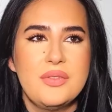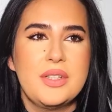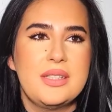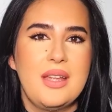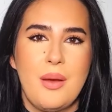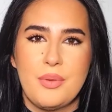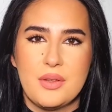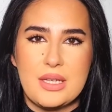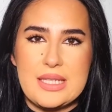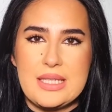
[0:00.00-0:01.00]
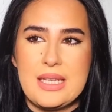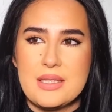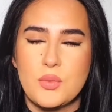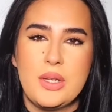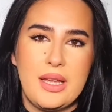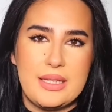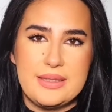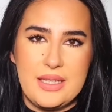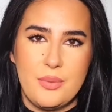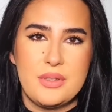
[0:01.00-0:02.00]
even depth, because it doesn't really
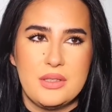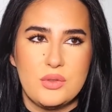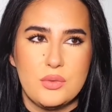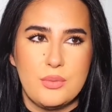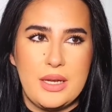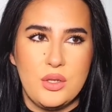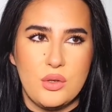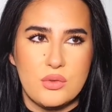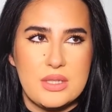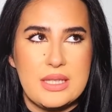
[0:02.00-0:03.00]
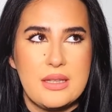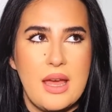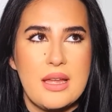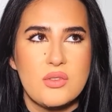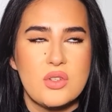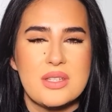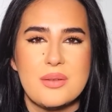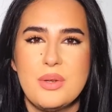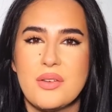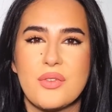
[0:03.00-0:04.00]
add depth to my nose. It adds just
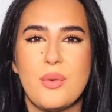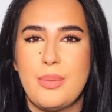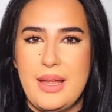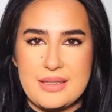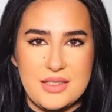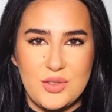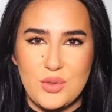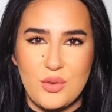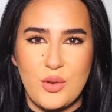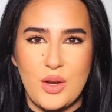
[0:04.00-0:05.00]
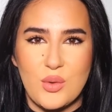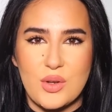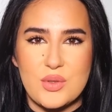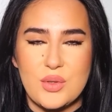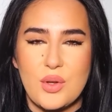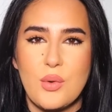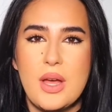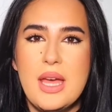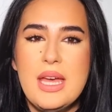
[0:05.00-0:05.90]
a bit of complexity to the fragrance, you know.